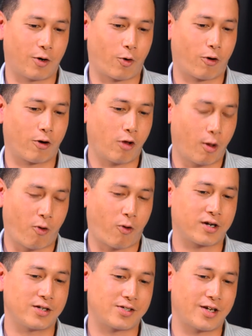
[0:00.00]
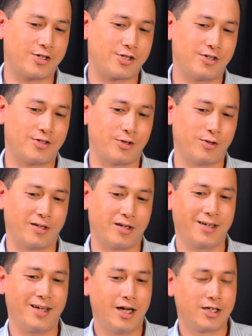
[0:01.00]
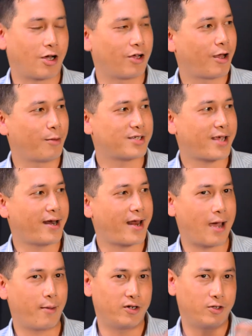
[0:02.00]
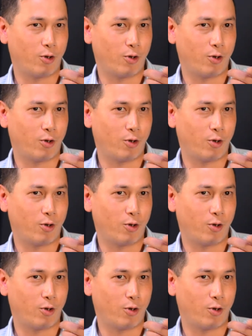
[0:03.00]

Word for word: an or global organization to the Dalai Lama's head abbot,